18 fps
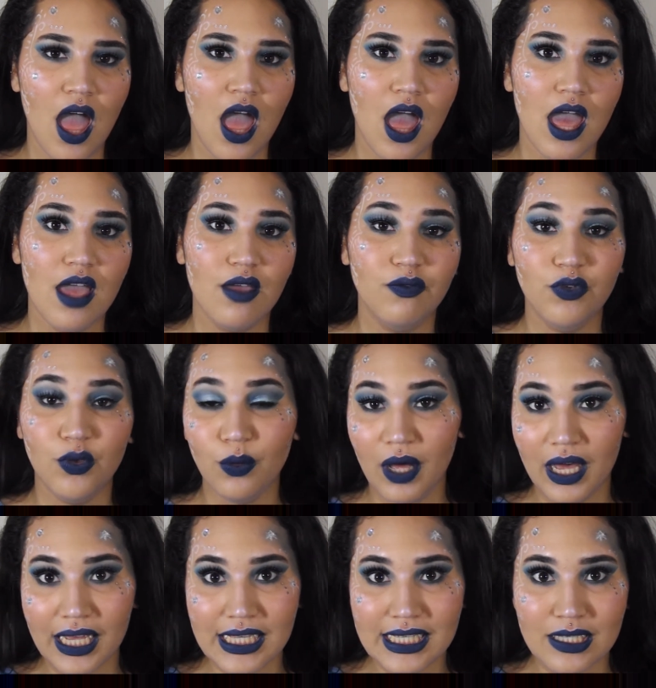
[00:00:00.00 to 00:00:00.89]
if you
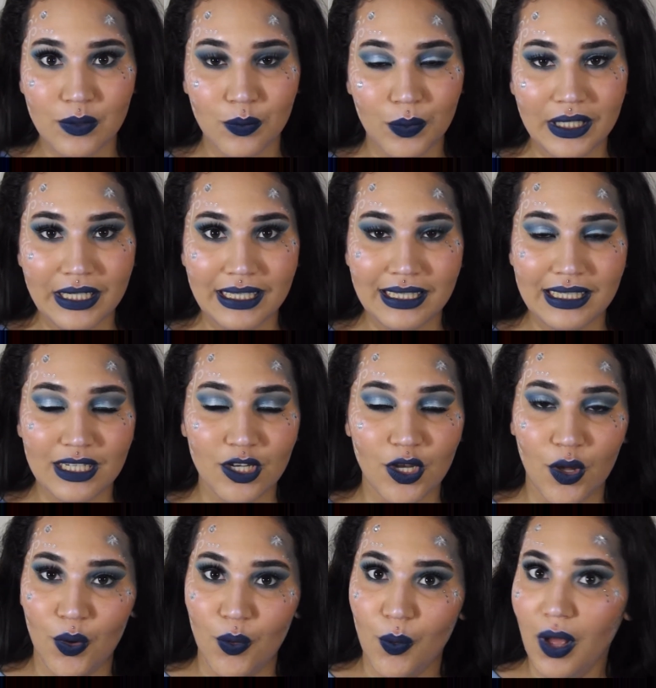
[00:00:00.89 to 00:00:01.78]
guys want to
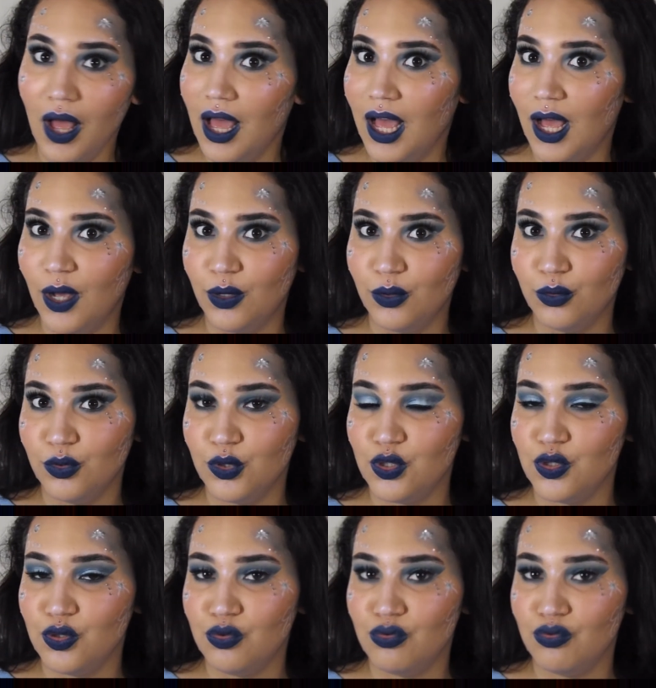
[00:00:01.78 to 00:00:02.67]
know how
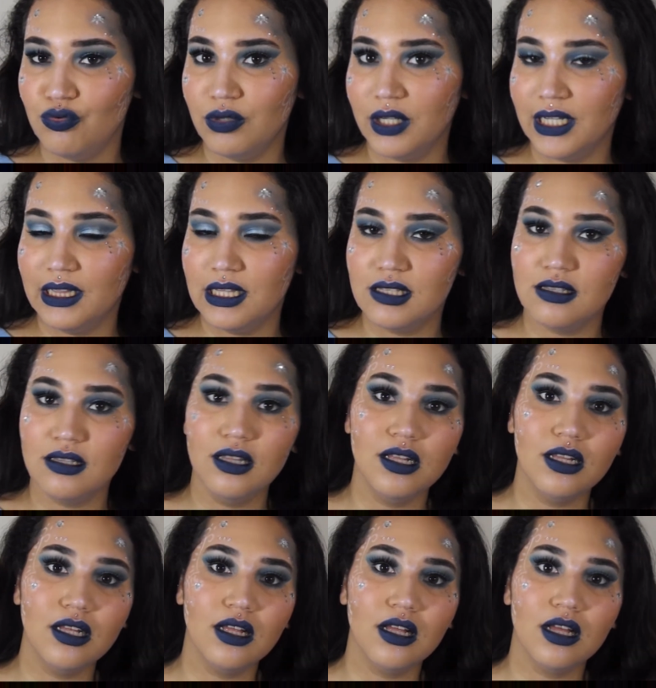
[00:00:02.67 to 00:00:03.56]
to get this
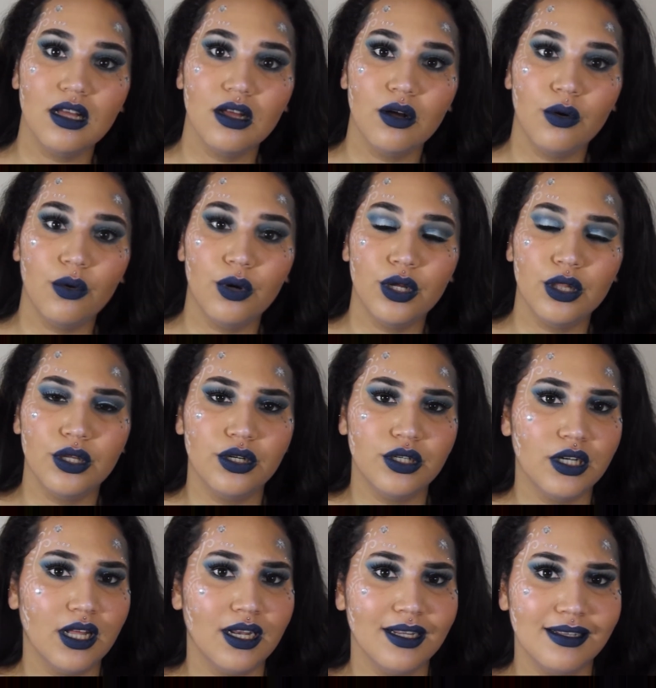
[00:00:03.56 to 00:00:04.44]
look or learn
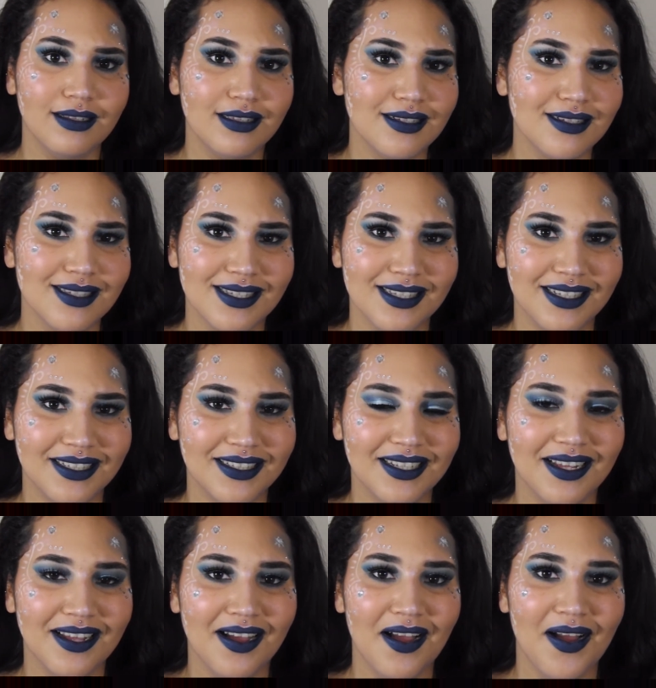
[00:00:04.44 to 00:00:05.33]
how to get this
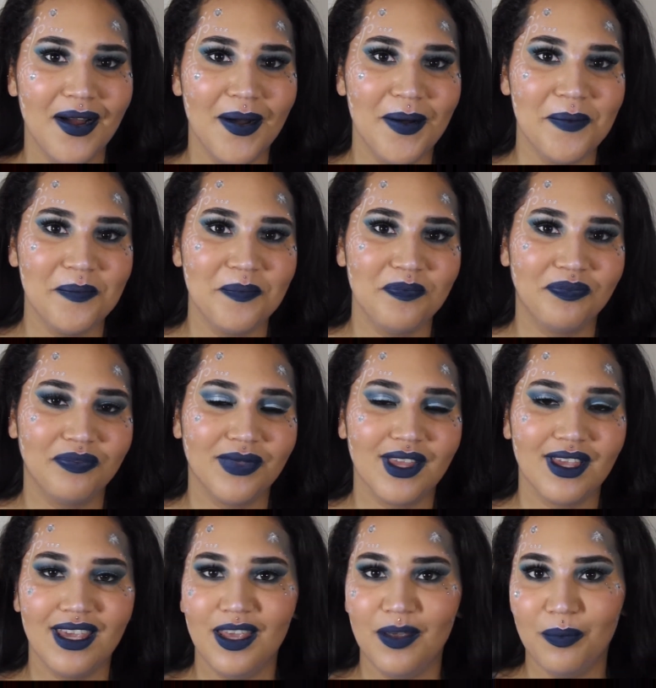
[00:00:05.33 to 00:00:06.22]
look,
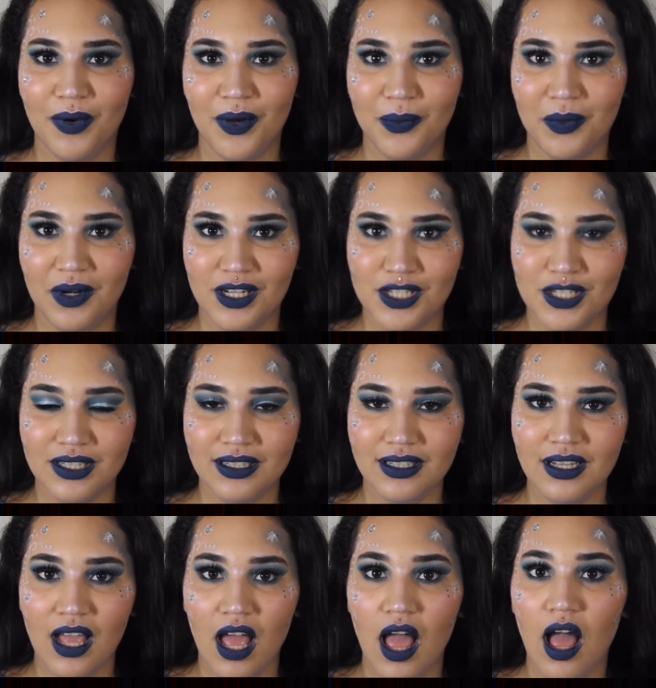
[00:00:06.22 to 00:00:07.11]
keep on watching.
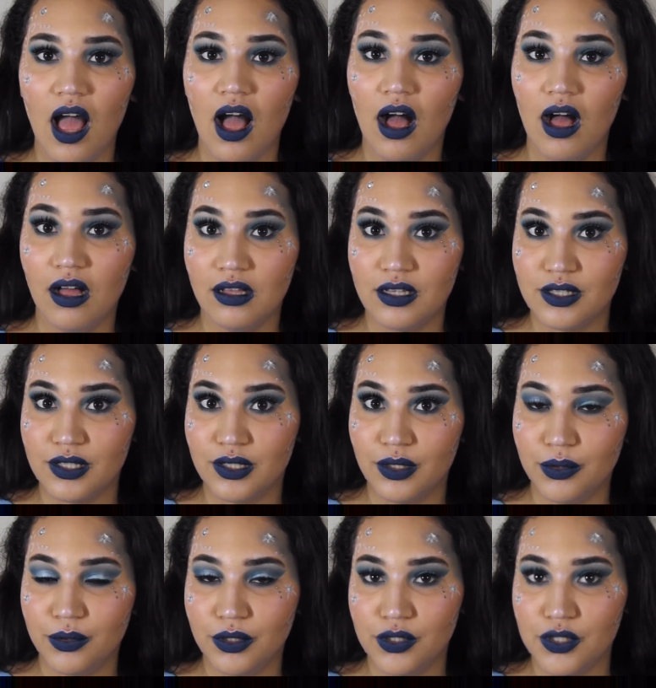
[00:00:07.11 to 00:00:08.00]

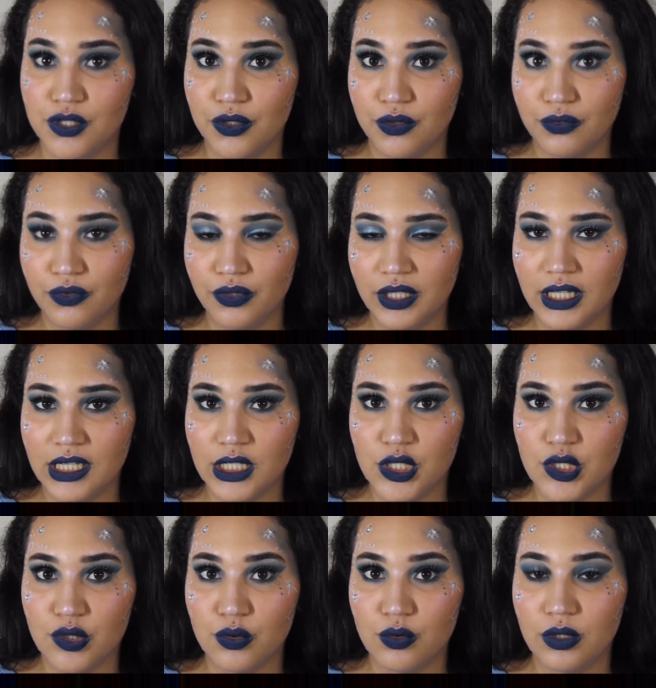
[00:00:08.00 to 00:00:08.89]
Also, don't forget
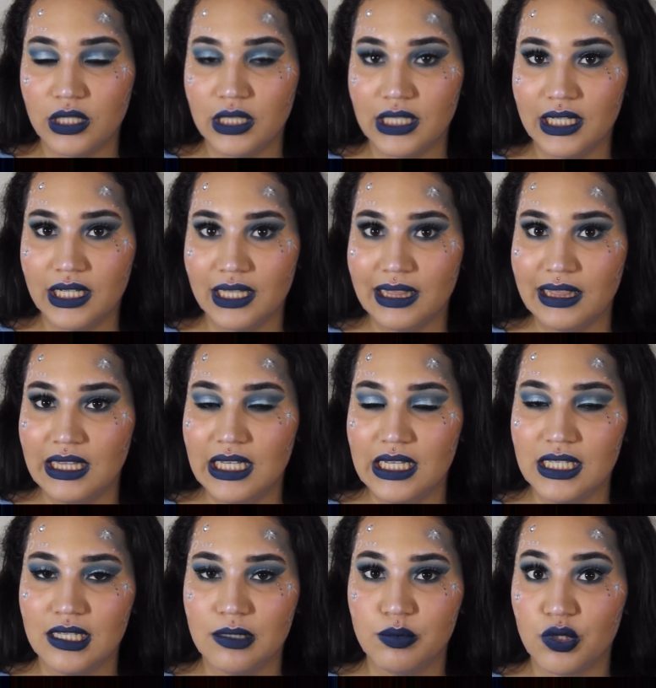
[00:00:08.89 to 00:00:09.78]
to click the
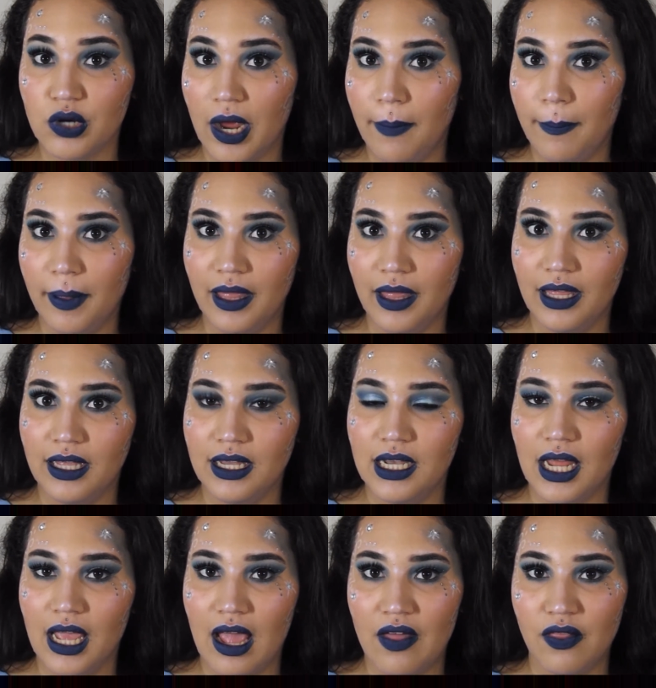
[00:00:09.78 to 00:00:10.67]
subscribe button
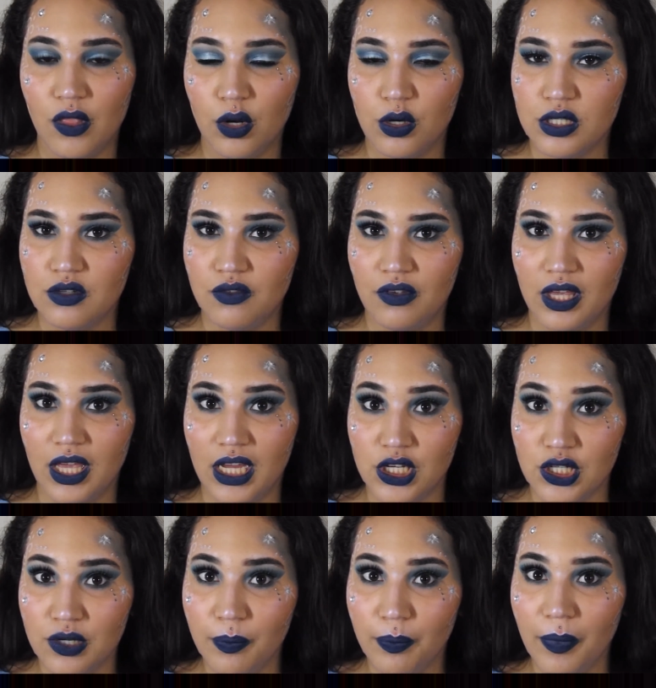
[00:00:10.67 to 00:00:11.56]
and the
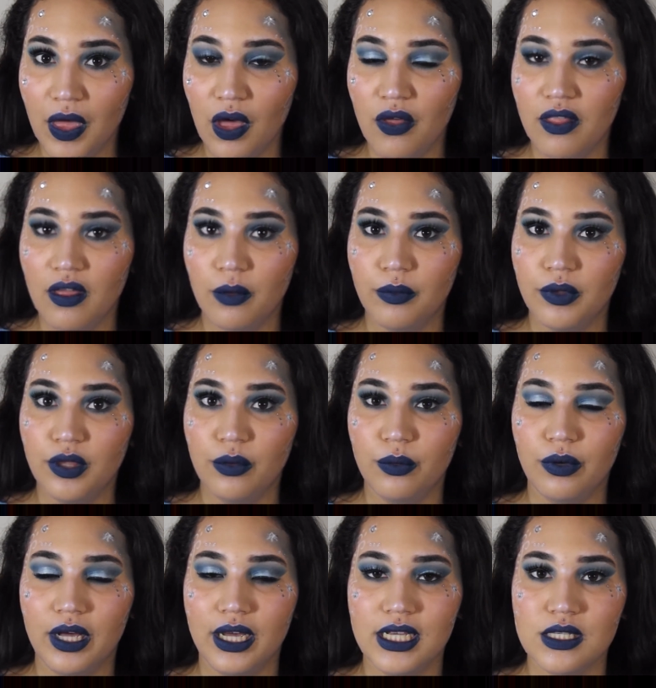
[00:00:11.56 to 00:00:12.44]
notification bell. That way you
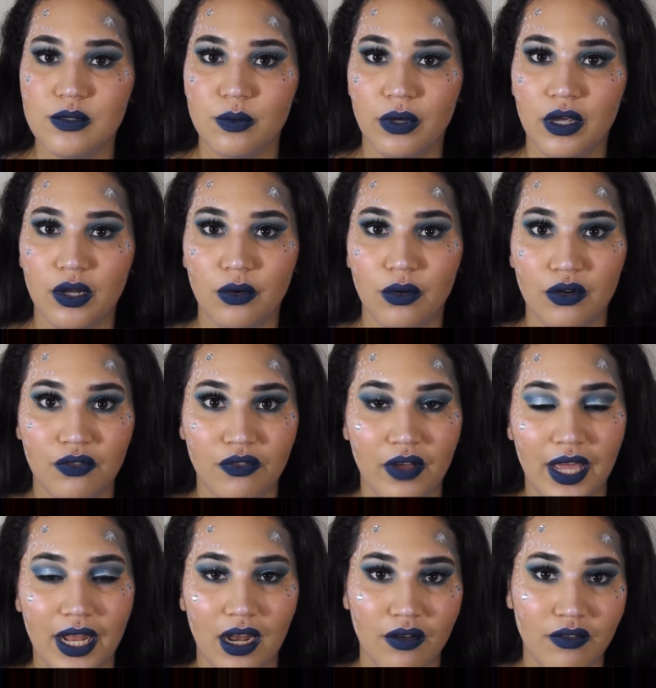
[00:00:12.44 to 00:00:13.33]
guys will get notified
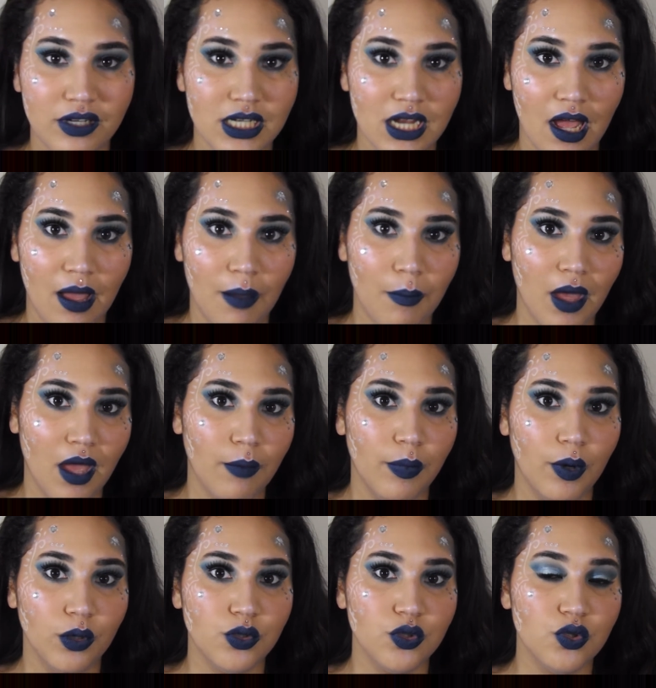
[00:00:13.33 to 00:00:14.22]
every time I
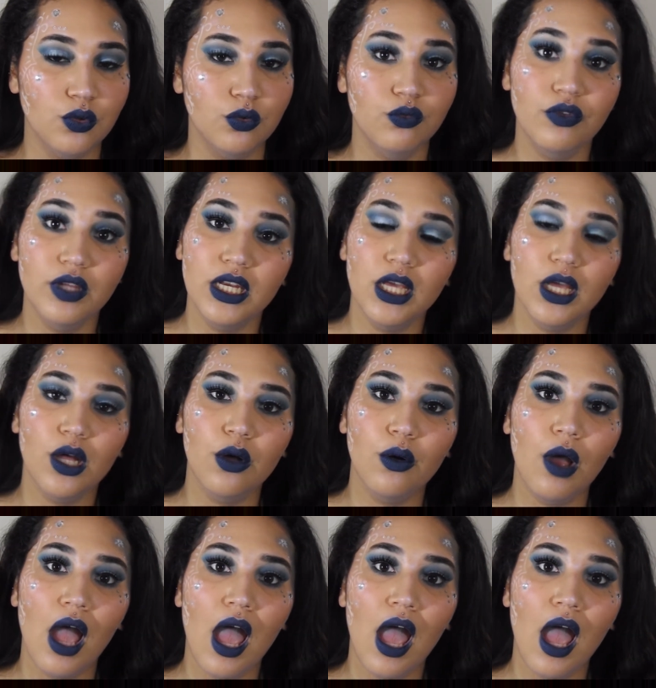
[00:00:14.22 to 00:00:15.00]
post a new video.